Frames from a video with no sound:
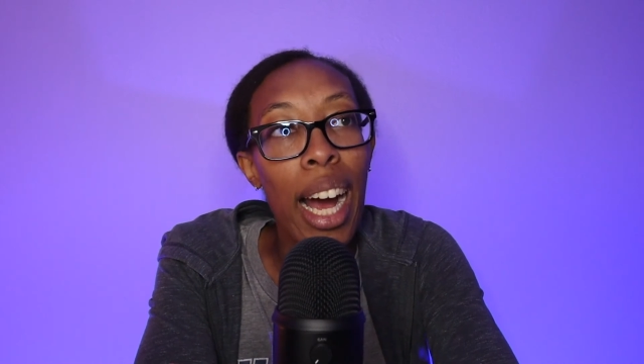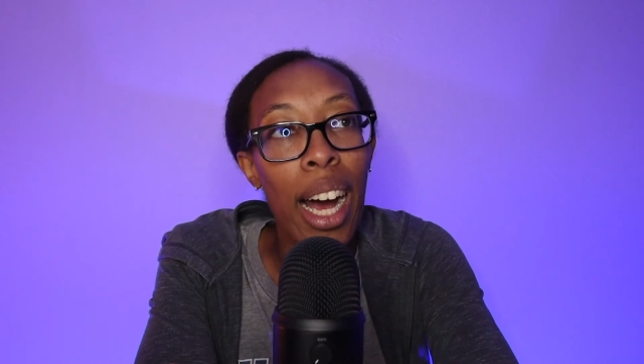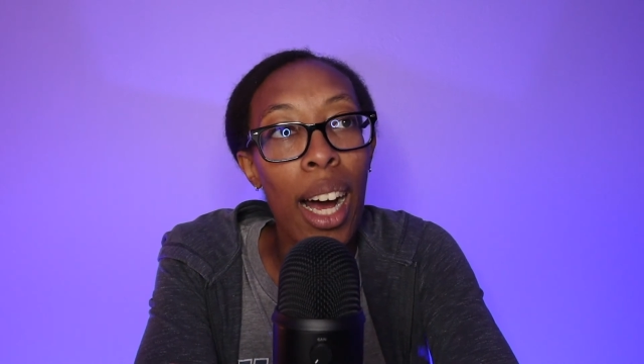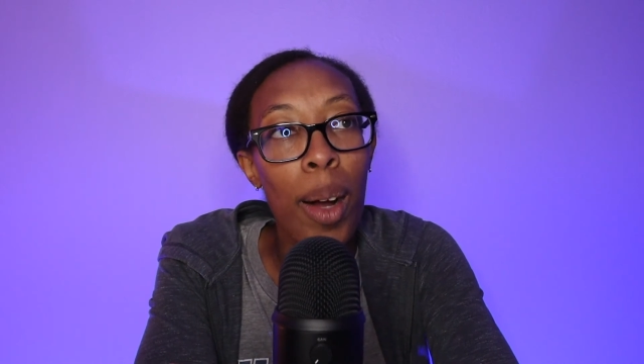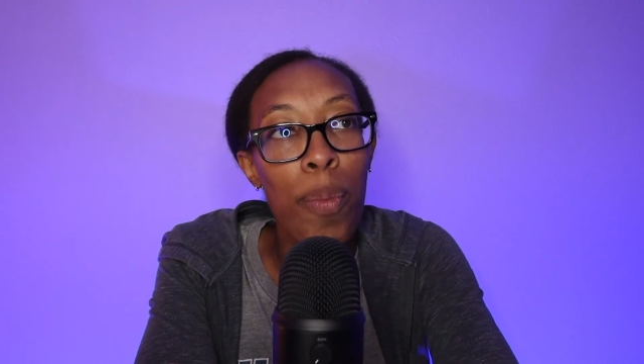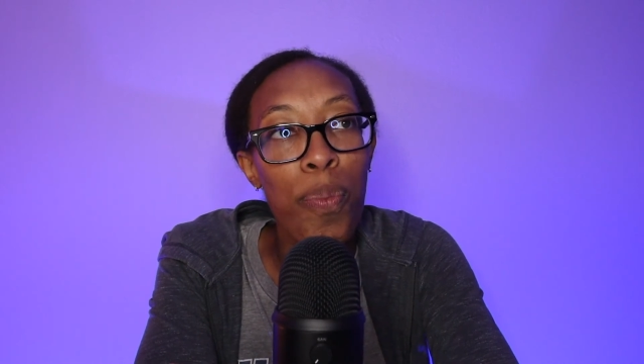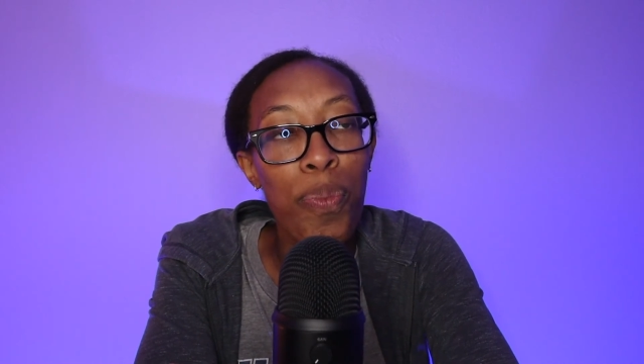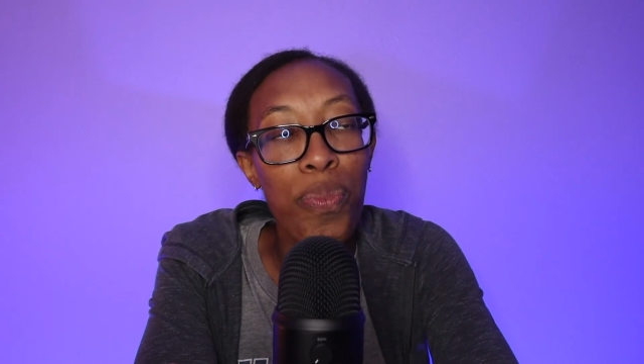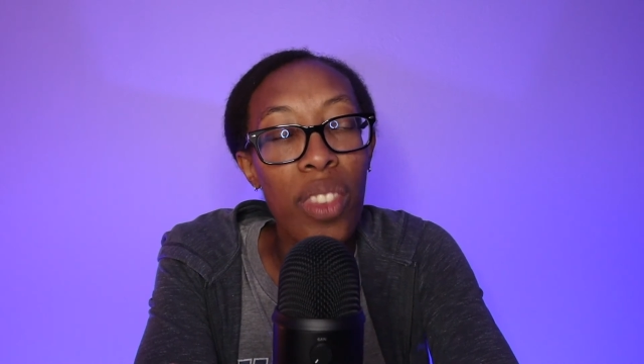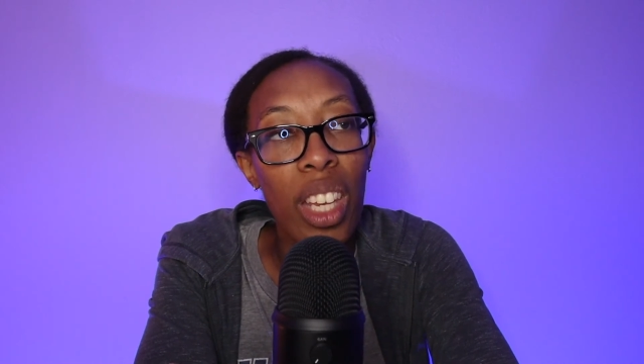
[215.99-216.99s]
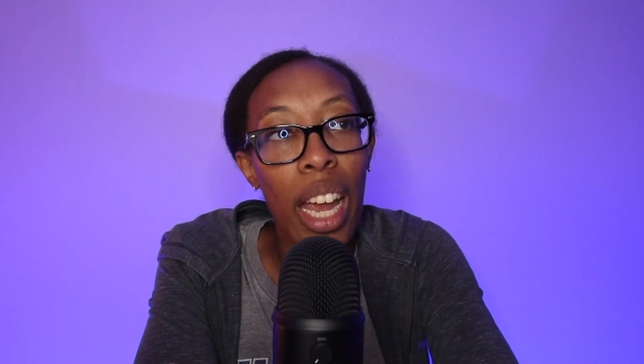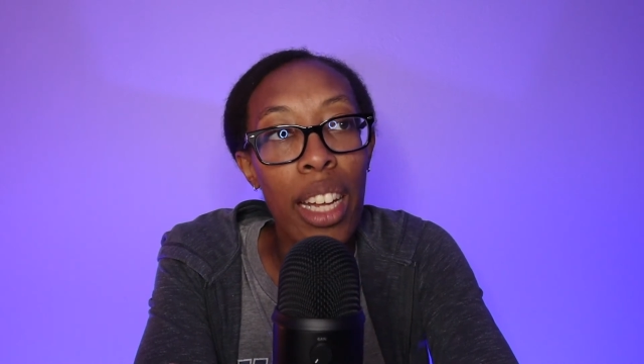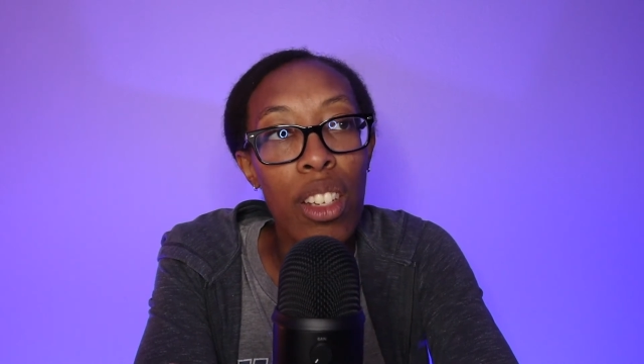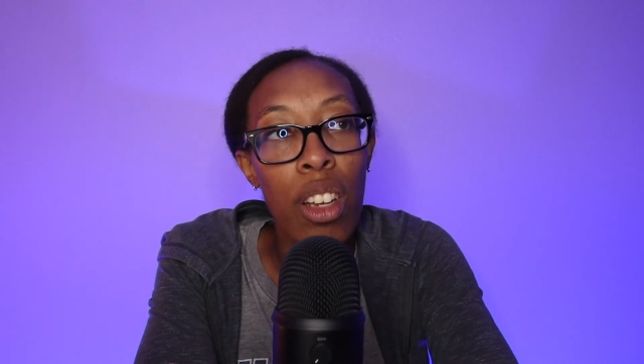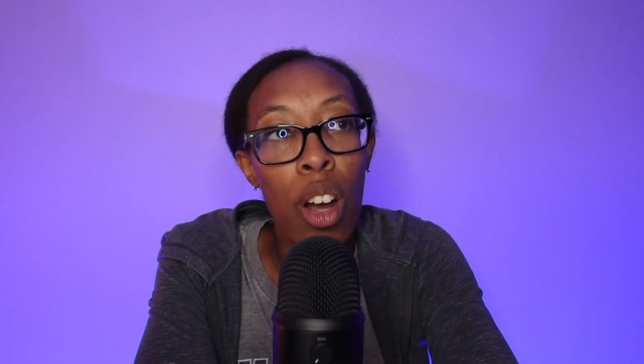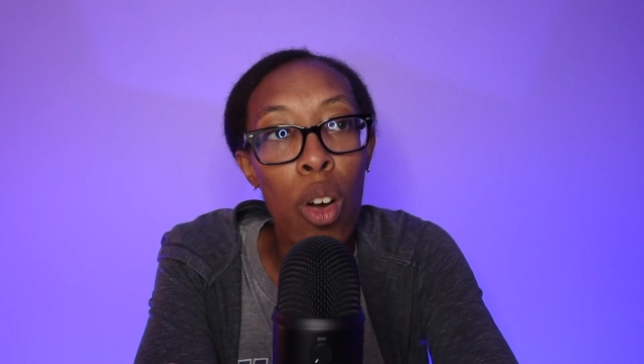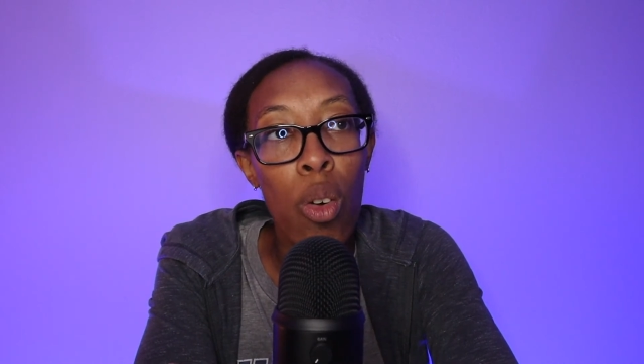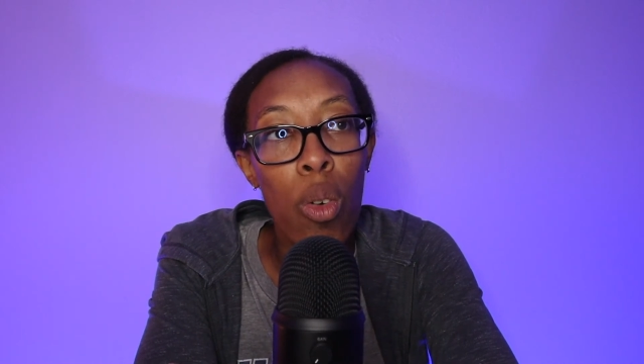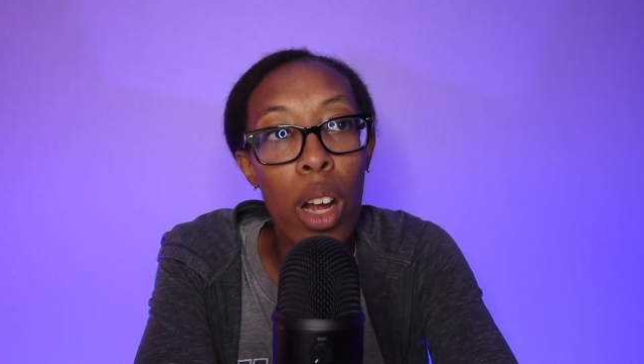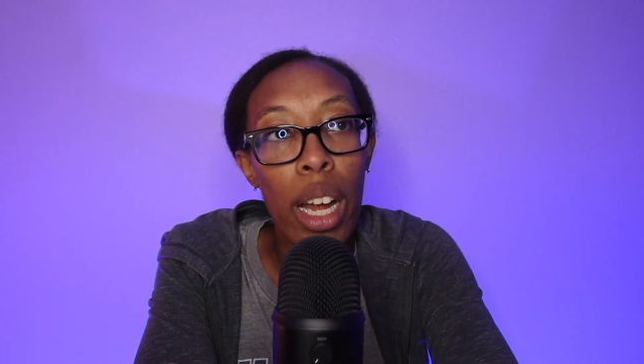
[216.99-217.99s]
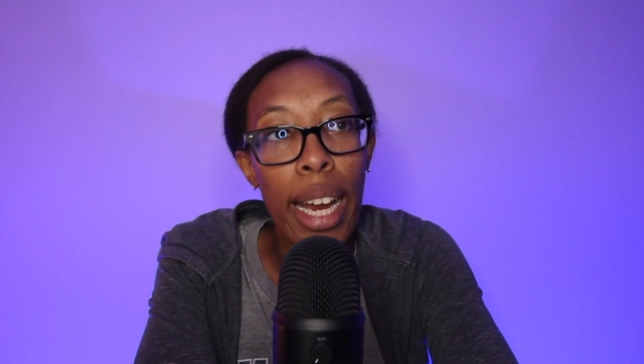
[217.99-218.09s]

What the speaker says: And so,